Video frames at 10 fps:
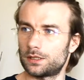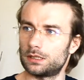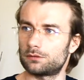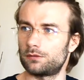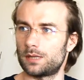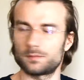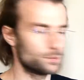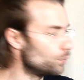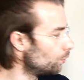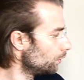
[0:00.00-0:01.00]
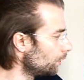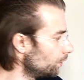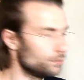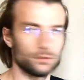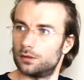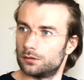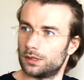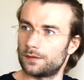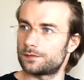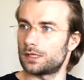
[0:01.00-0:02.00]
kilograms more load on
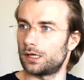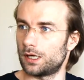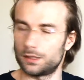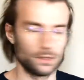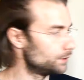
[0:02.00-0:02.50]
left side